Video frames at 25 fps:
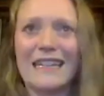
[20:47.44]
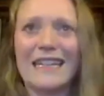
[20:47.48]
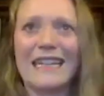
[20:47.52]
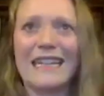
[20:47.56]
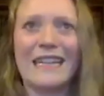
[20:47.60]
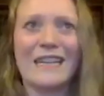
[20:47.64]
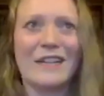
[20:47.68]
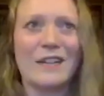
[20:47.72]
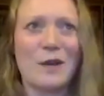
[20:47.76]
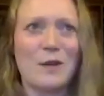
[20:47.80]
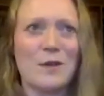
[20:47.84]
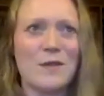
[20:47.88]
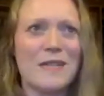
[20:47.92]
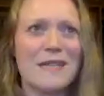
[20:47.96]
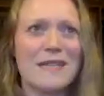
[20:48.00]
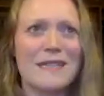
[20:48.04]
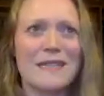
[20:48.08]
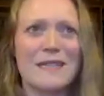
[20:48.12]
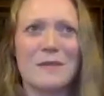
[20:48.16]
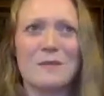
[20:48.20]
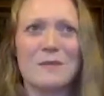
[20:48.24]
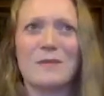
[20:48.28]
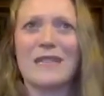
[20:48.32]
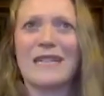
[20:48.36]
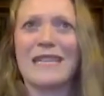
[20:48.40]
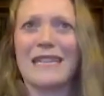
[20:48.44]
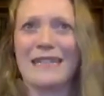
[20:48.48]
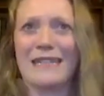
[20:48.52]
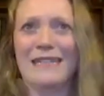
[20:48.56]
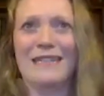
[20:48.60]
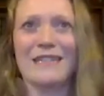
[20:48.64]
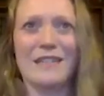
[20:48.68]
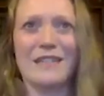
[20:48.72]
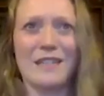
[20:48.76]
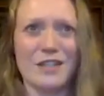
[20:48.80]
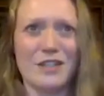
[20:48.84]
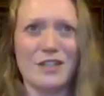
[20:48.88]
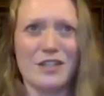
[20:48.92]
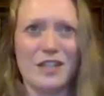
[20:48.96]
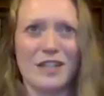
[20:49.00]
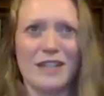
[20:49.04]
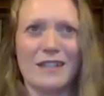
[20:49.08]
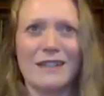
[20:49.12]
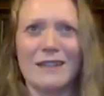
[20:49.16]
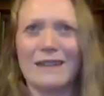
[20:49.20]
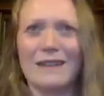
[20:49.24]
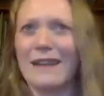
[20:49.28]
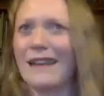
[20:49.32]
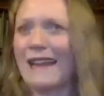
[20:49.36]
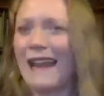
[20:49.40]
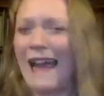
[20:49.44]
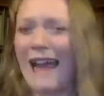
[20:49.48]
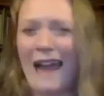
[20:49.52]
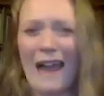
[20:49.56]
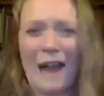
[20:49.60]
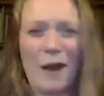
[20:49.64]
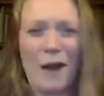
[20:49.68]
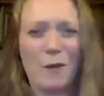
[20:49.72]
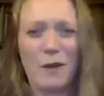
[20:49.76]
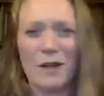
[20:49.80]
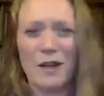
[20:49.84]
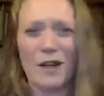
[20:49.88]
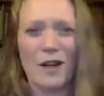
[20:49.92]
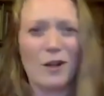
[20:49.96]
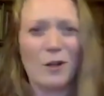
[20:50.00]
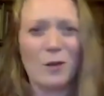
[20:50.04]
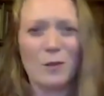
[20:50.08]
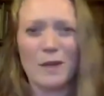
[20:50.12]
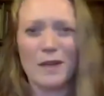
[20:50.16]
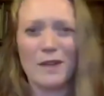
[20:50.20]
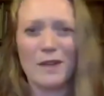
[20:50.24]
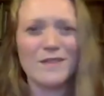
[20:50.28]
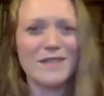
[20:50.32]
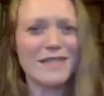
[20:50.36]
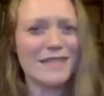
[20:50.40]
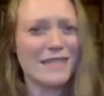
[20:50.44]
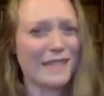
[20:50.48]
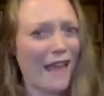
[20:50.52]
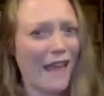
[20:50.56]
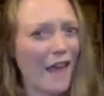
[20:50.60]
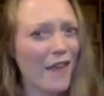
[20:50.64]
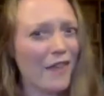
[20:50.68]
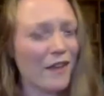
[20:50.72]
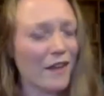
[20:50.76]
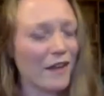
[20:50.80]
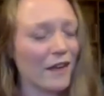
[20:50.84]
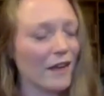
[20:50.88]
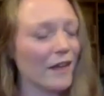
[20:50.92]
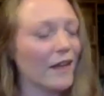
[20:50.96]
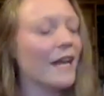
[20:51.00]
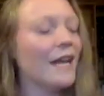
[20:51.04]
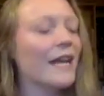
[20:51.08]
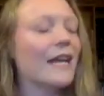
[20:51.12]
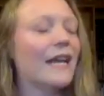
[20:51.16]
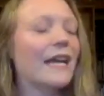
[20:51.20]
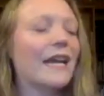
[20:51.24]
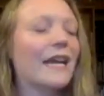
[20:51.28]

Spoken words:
ecosystem condition and how it all weaves together.